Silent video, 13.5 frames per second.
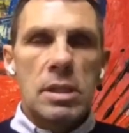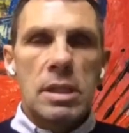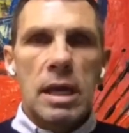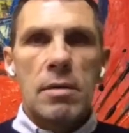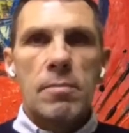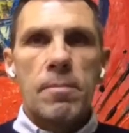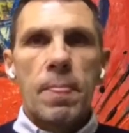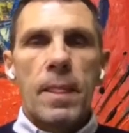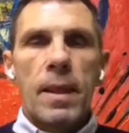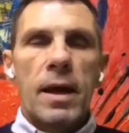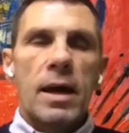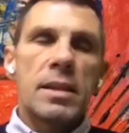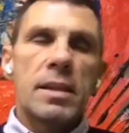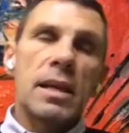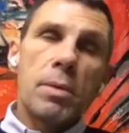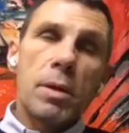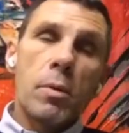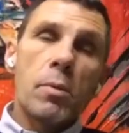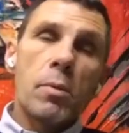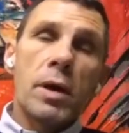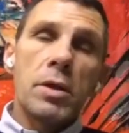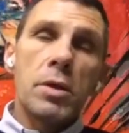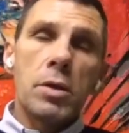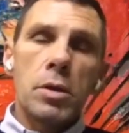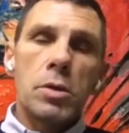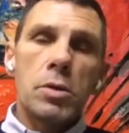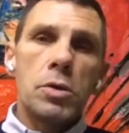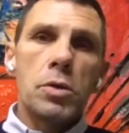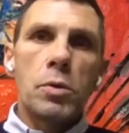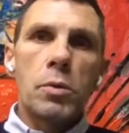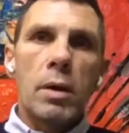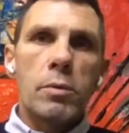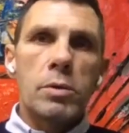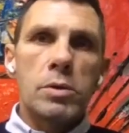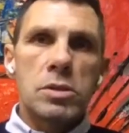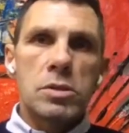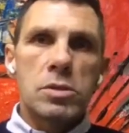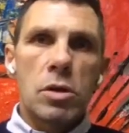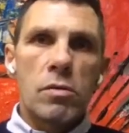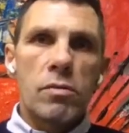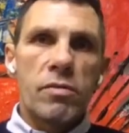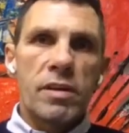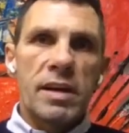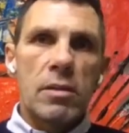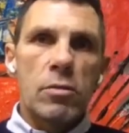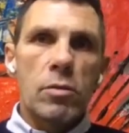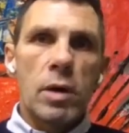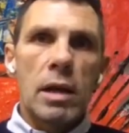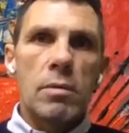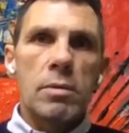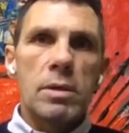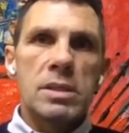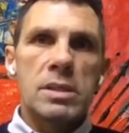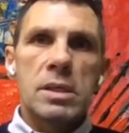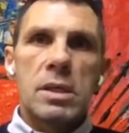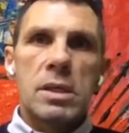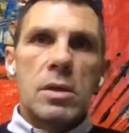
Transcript: all the time. And then I played with one in Uruguay, which is called Fernando Alves,